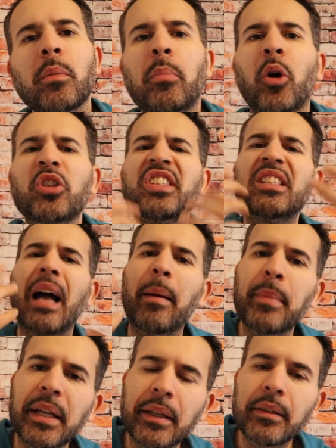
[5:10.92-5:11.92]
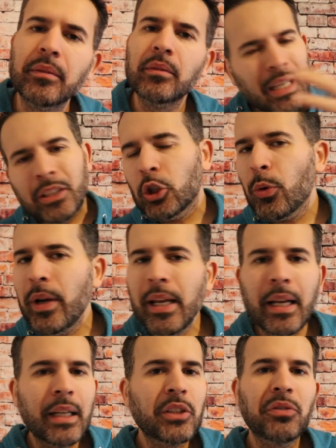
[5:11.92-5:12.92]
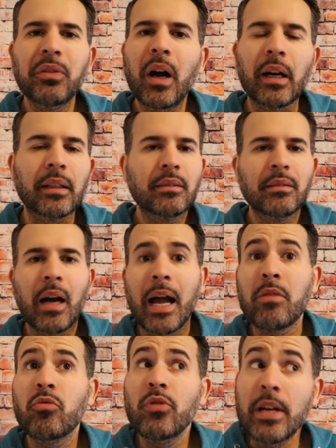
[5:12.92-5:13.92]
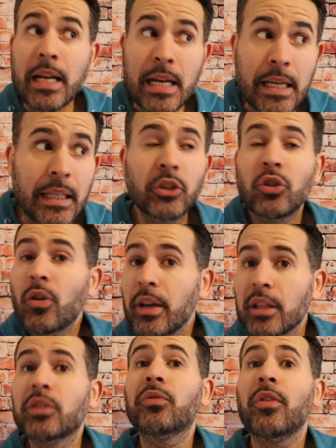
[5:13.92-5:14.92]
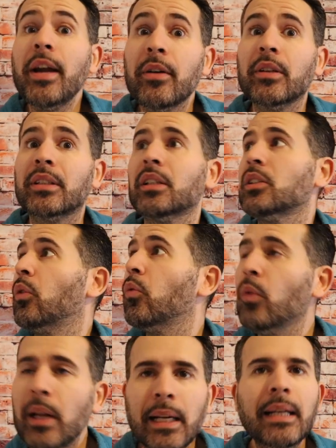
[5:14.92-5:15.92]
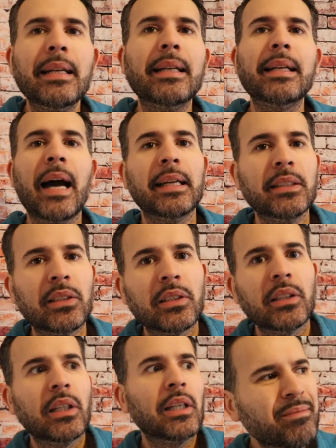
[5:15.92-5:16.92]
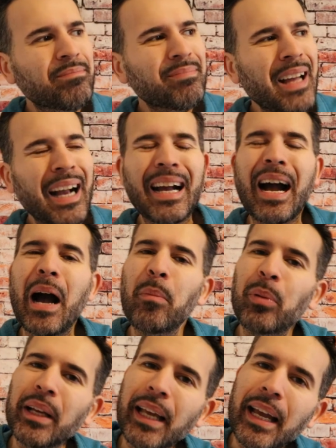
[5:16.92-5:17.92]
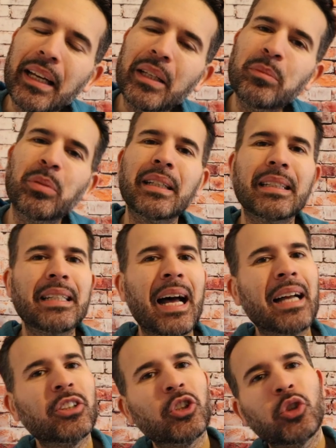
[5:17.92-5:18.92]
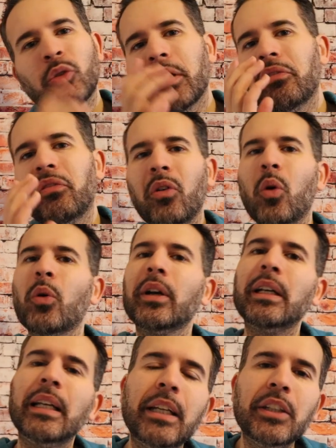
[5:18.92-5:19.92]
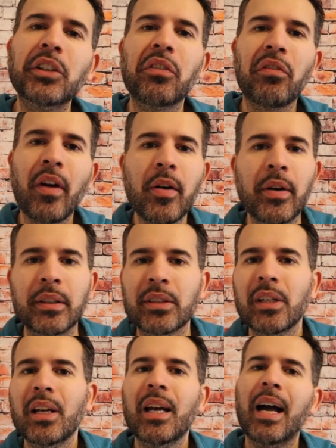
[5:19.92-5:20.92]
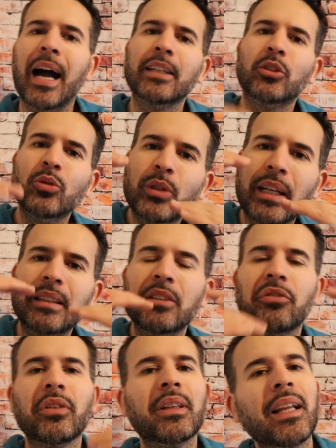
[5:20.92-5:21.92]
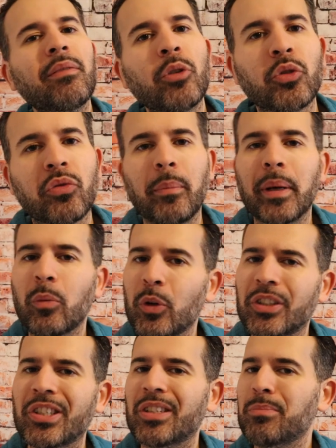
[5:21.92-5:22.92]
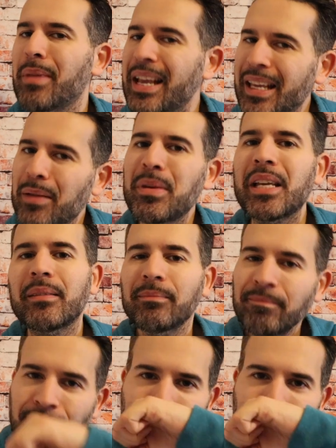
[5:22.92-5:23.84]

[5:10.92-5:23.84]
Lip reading: balsamic, intriguing as fuck. I really enjoy this fragrance. It's a really nice, not complicated, but not straightforward linear fragrance. I do get different levels from it, which is making me